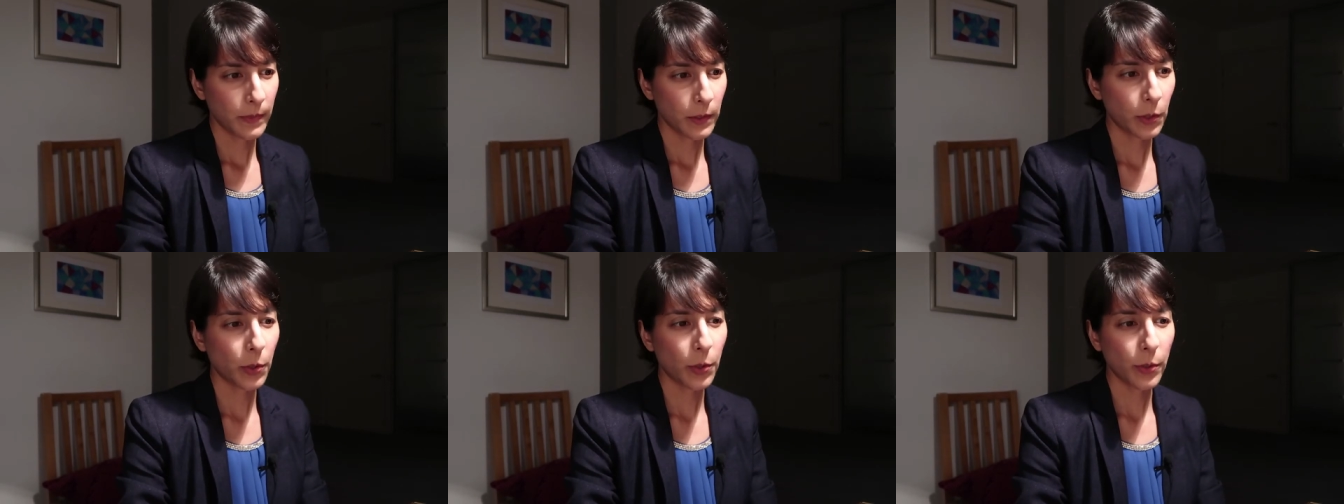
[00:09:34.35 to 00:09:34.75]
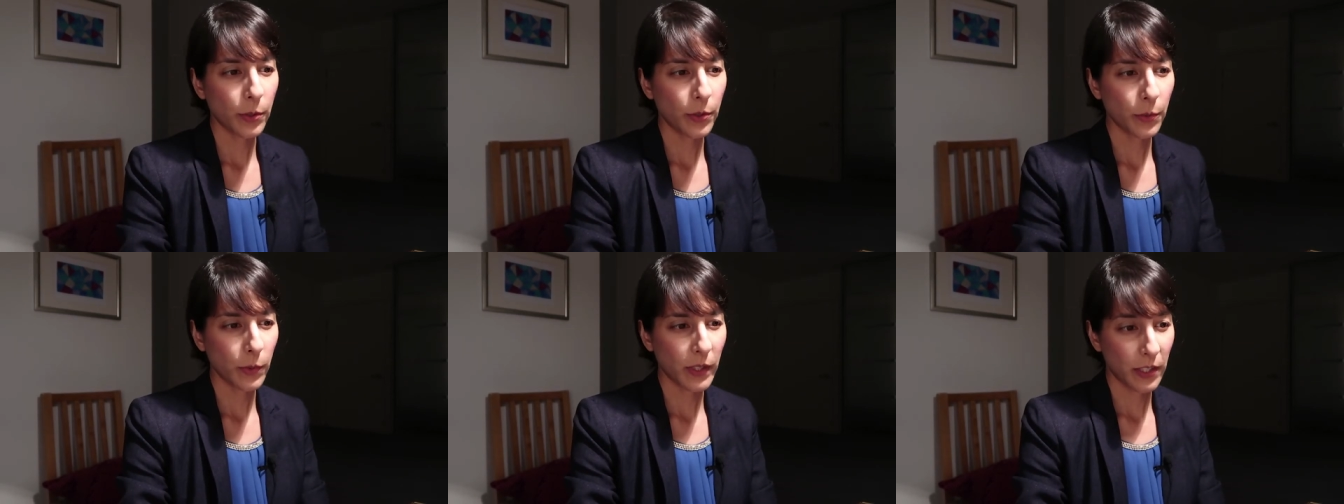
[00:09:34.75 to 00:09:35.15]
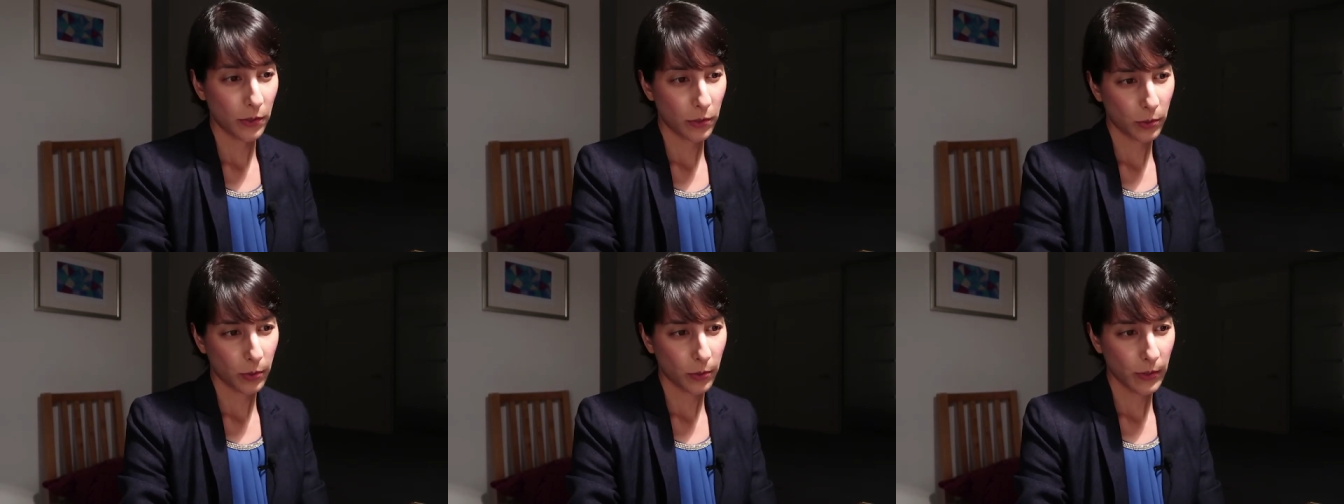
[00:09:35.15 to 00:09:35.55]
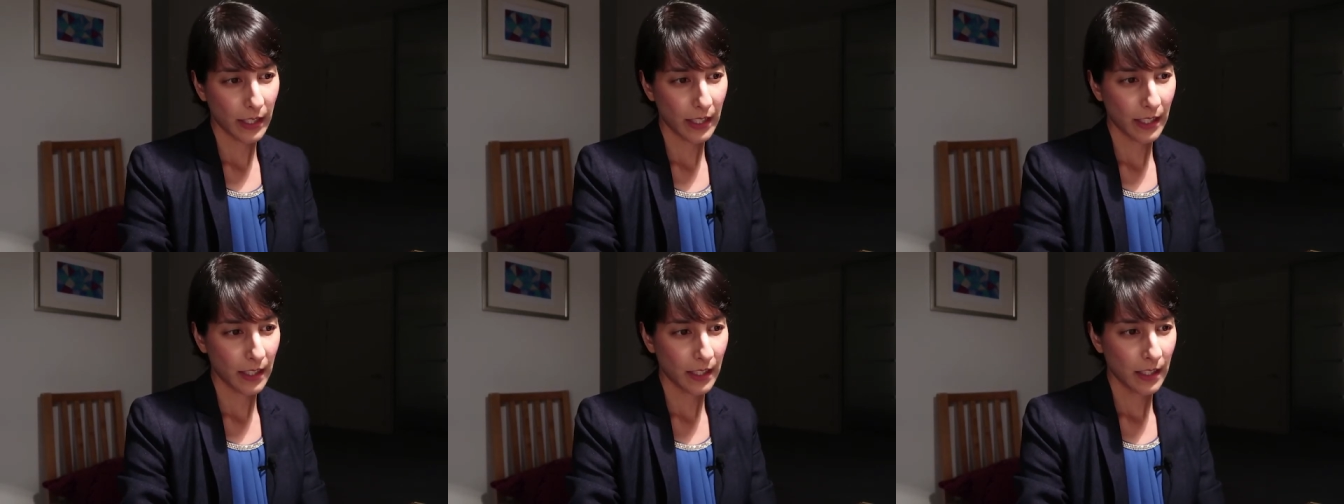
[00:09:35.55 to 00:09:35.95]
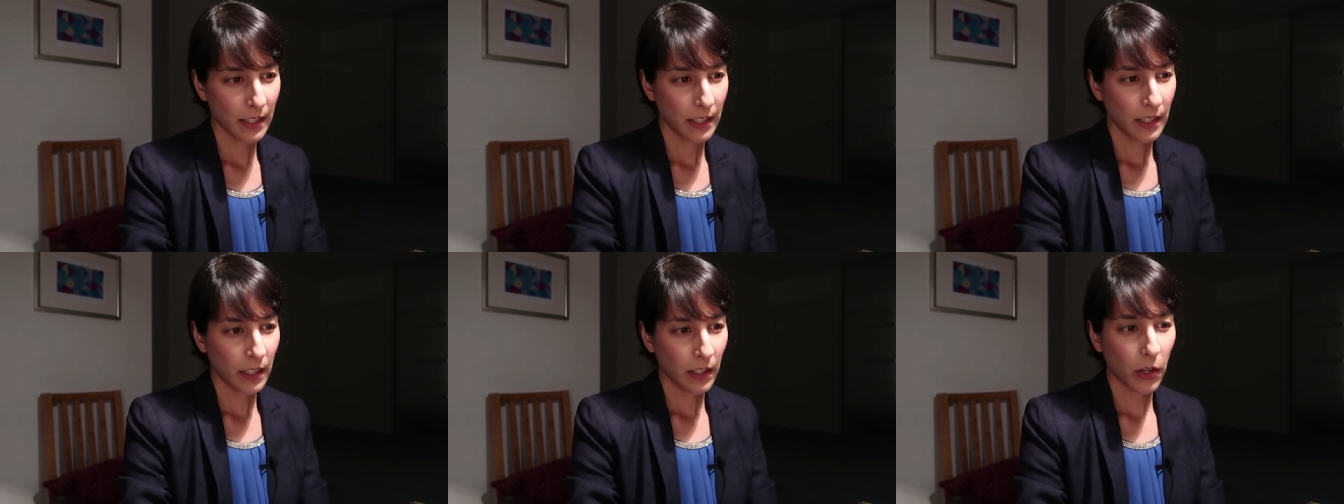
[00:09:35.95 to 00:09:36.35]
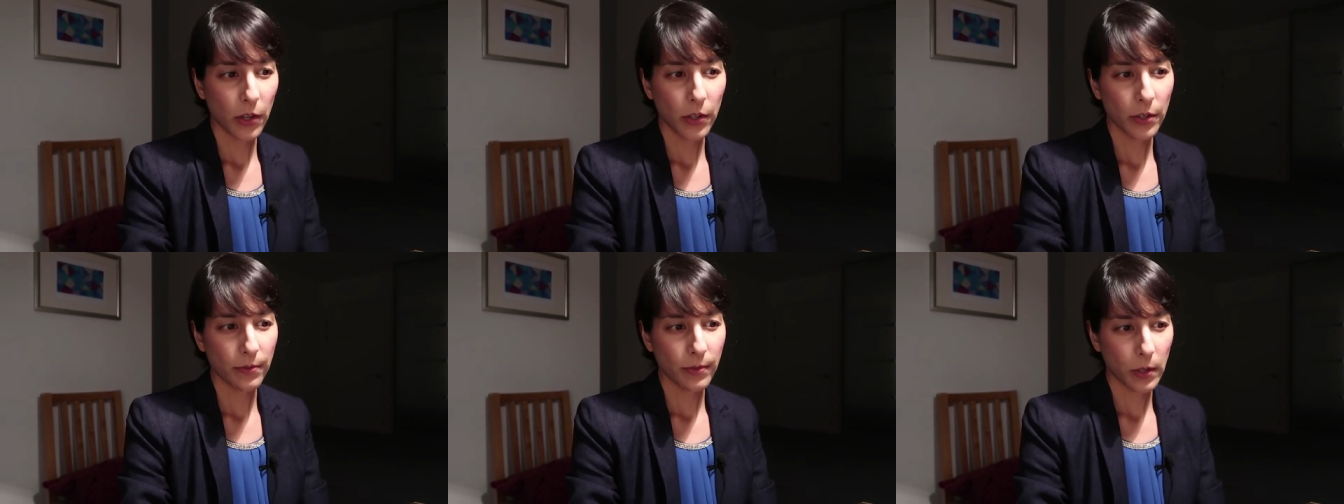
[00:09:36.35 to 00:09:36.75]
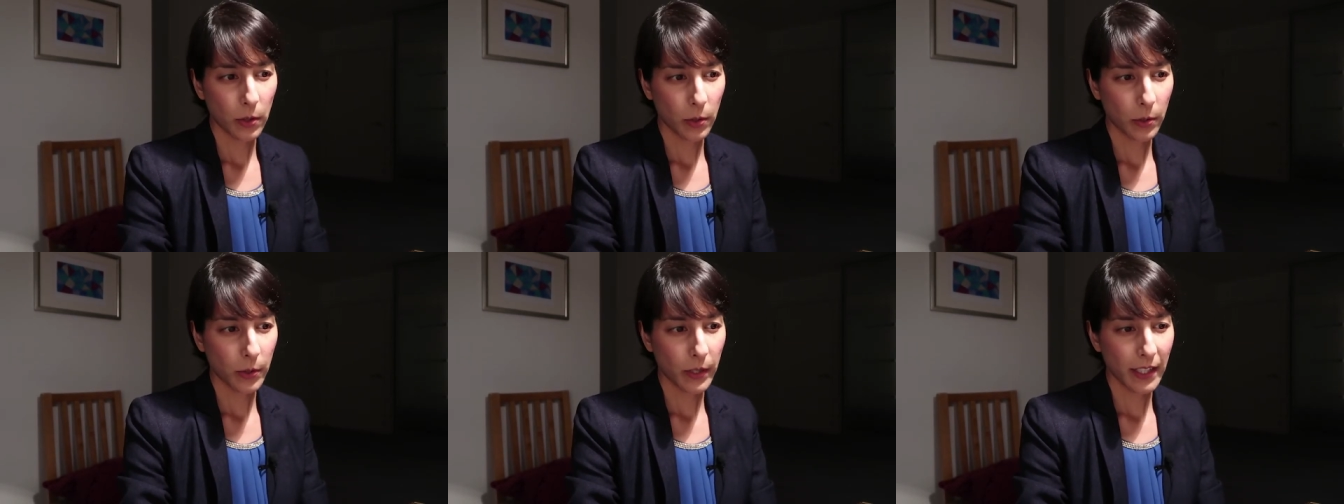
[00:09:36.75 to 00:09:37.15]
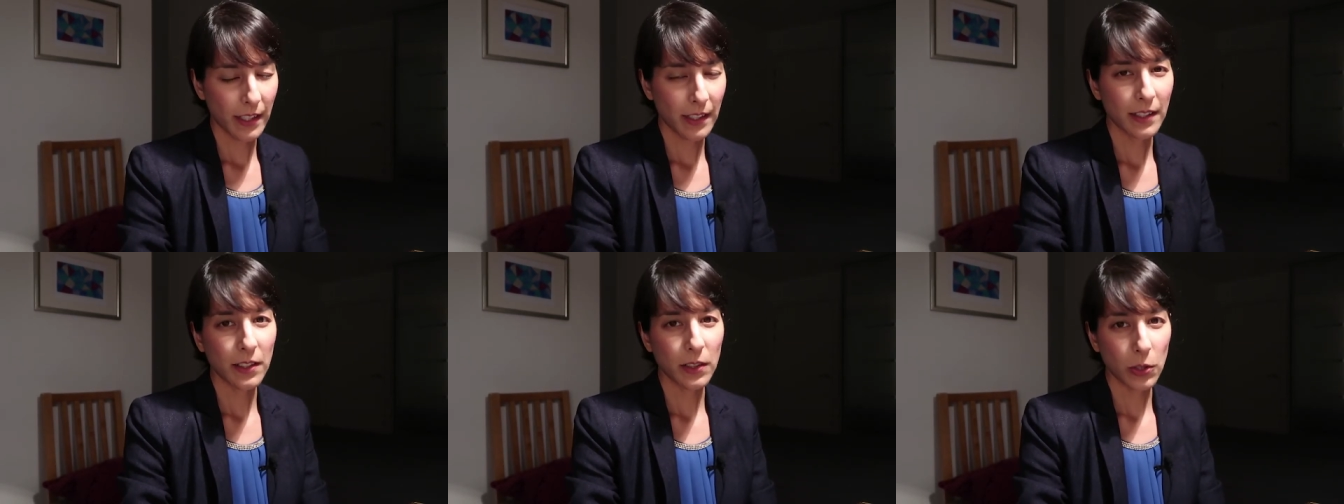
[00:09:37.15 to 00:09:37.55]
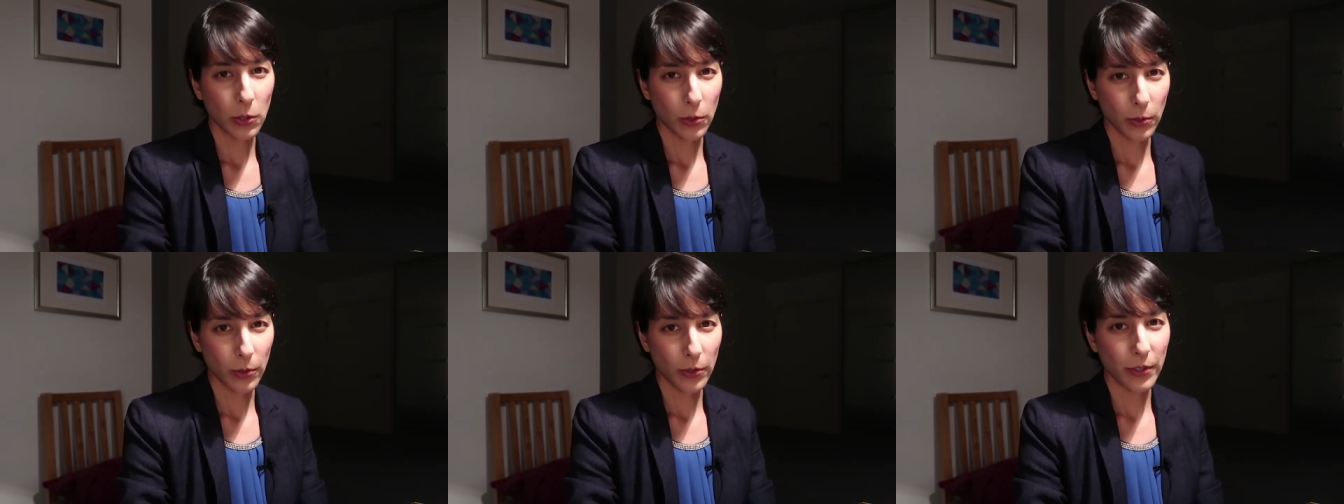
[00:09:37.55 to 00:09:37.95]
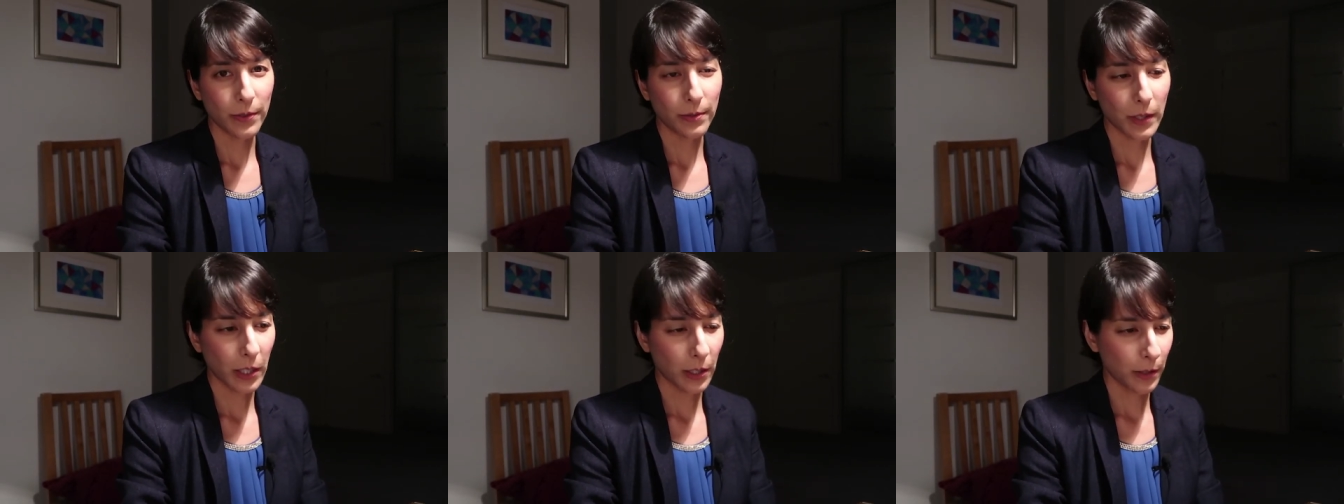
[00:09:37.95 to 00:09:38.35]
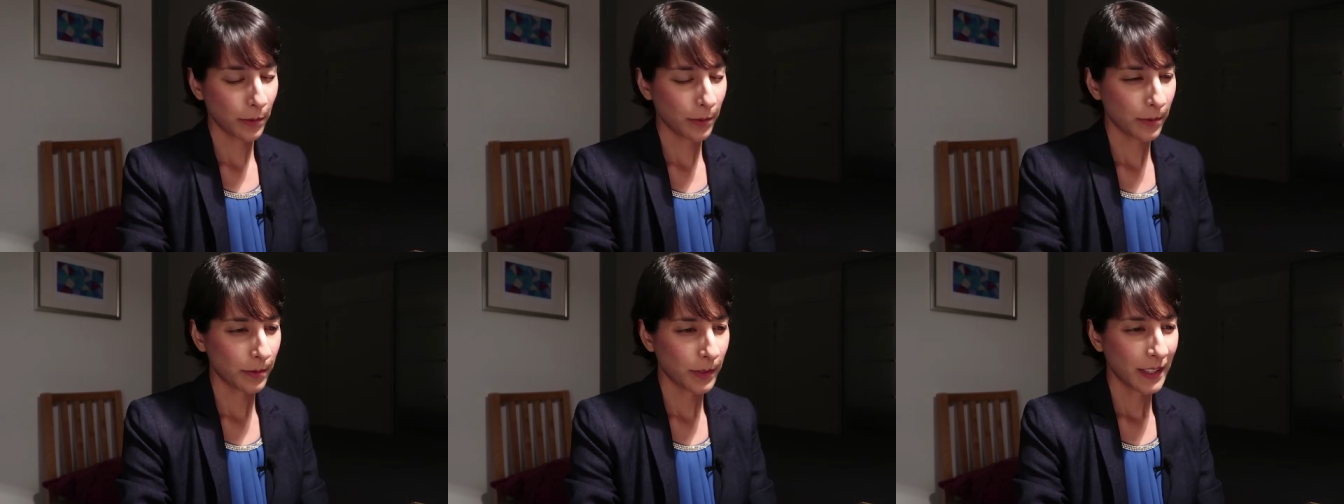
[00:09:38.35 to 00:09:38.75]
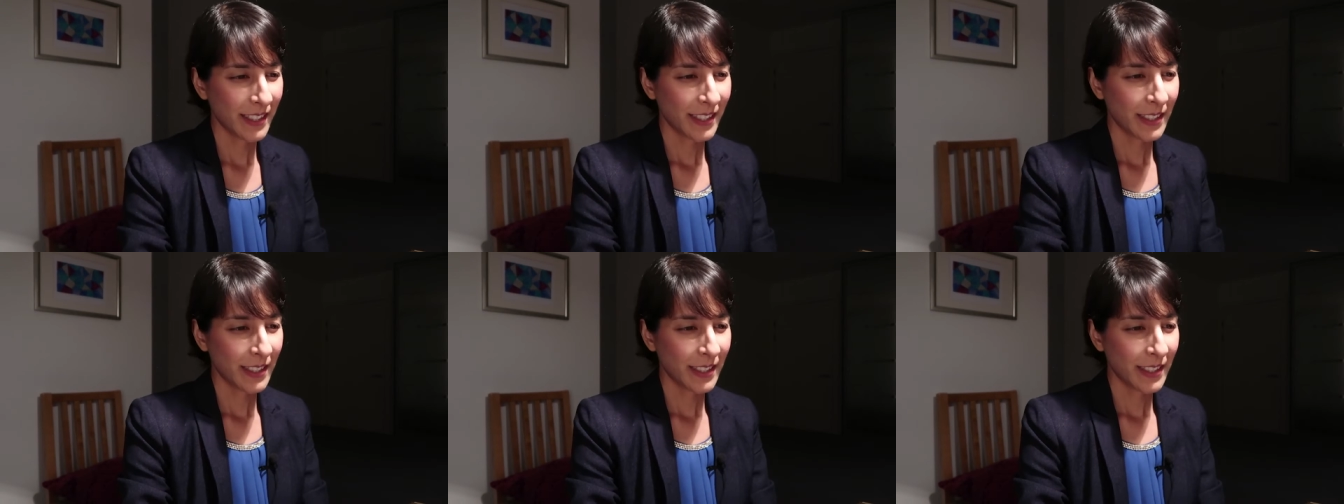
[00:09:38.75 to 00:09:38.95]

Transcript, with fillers: Lord, we adore thee, God of glory, Lord of love.